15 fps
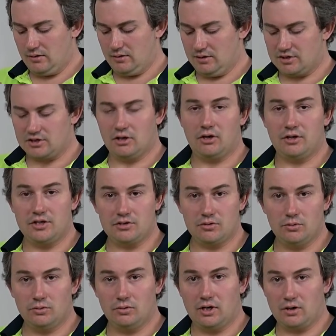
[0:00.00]
The slot is
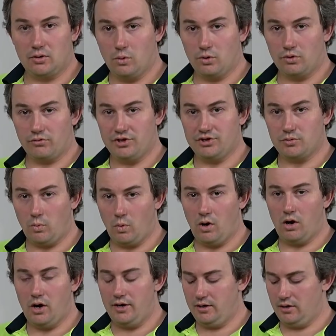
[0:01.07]
all 1/4 inch
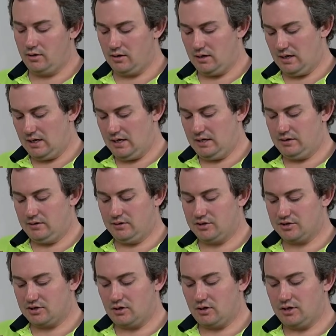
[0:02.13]
wide, and the
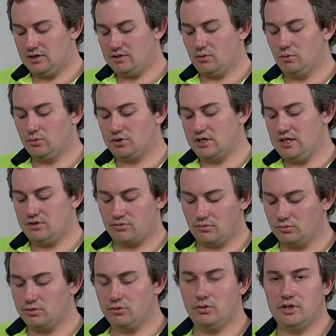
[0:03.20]
slot is all central
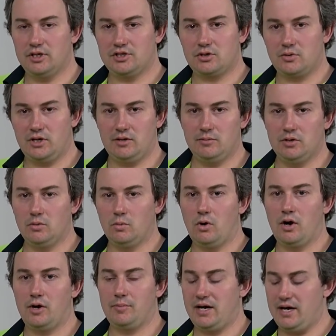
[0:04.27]
to these 20 mil
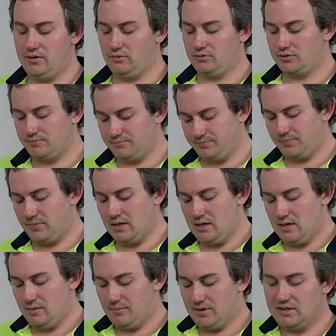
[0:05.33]
wide panels.
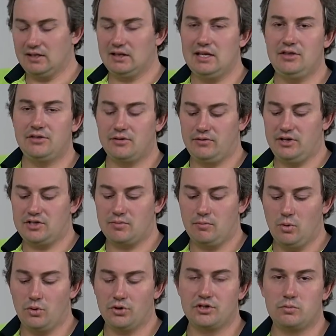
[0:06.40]
But the length of each
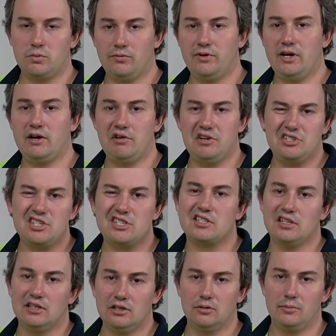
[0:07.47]
mortise will vary just a
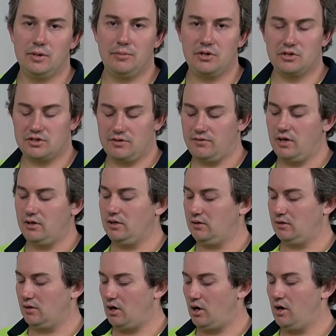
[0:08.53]
little bit because I've
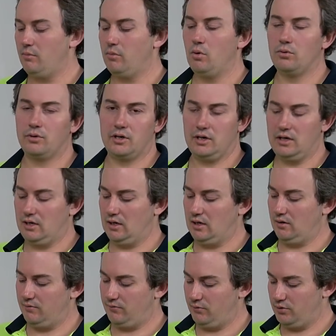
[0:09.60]
only eyeballed it
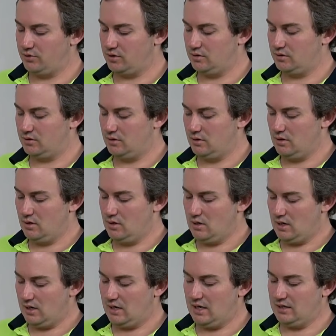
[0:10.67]
versus
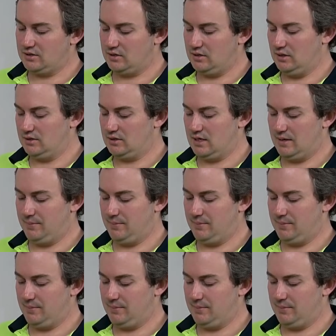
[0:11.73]
against these